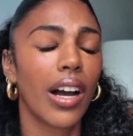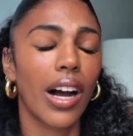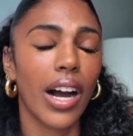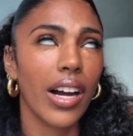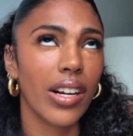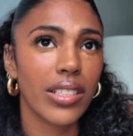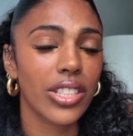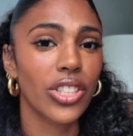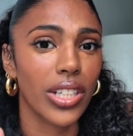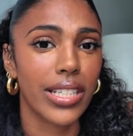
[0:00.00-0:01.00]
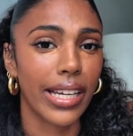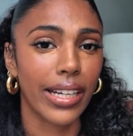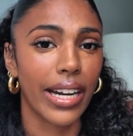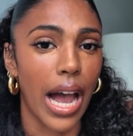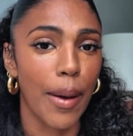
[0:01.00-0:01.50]
I honestly should have taken
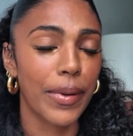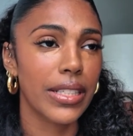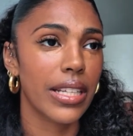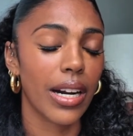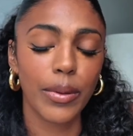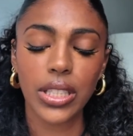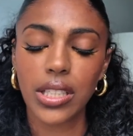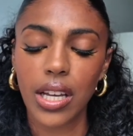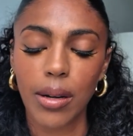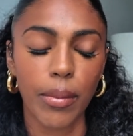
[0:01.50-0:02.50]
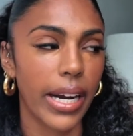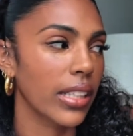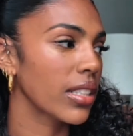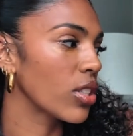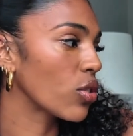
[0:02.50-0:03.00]
a nap. Instead I was just like mindlessly